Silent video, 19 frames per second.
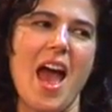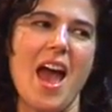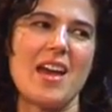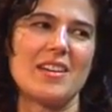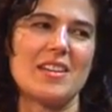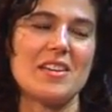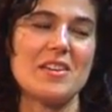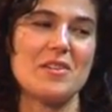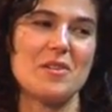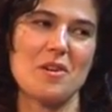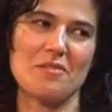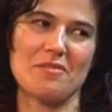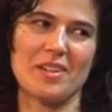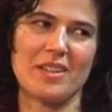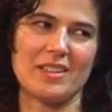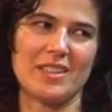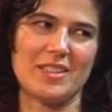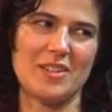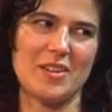and
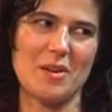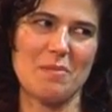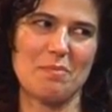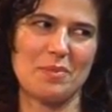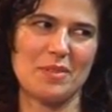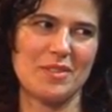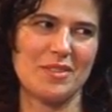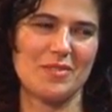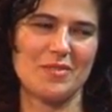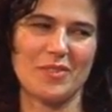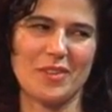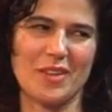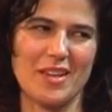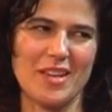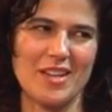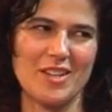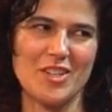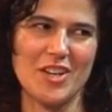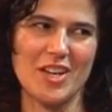eco-friendly tips for the
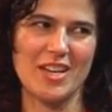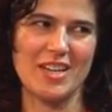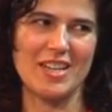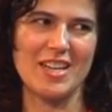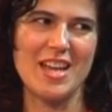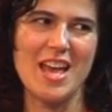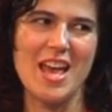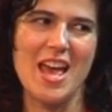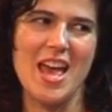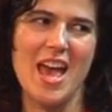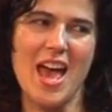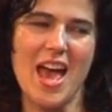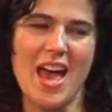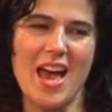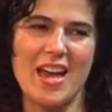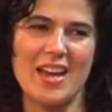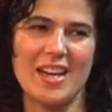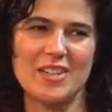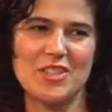kitchen.
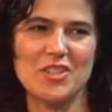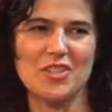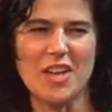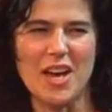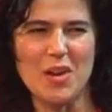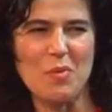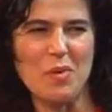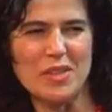And I just kind of